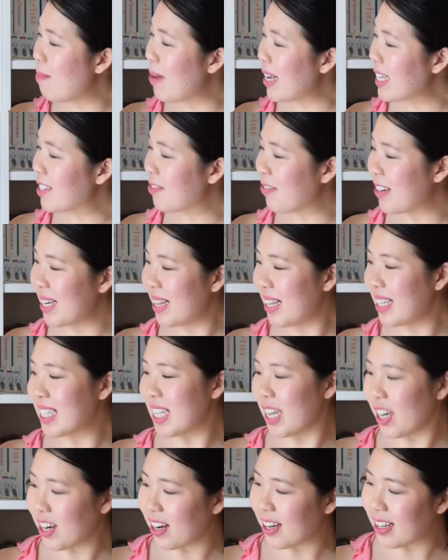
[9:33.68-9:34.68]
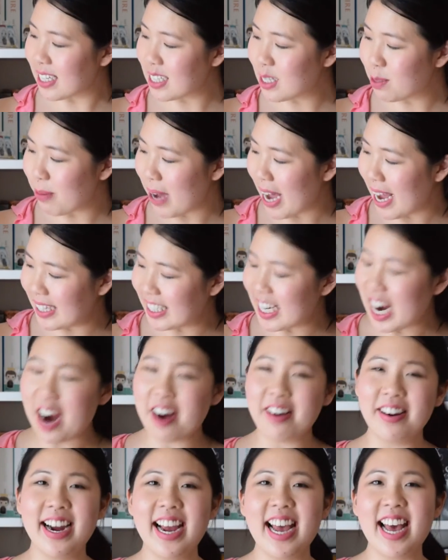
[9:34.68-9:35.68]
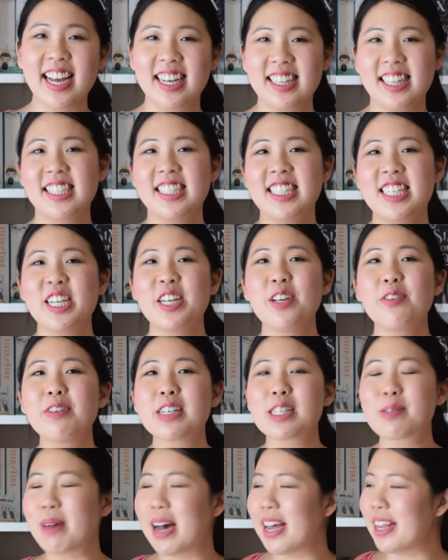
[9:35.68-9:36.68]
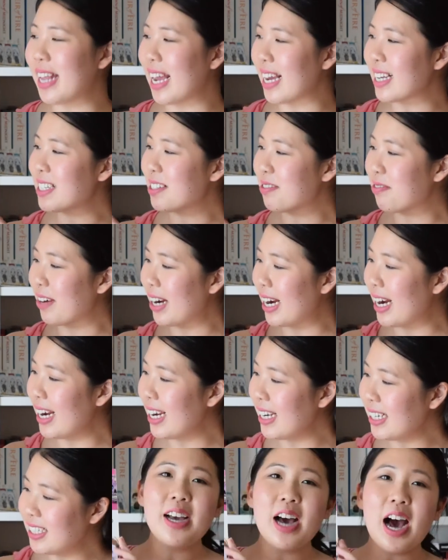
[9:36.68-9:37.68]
Best Friend is a Goddess by Tara Eglington was my next read.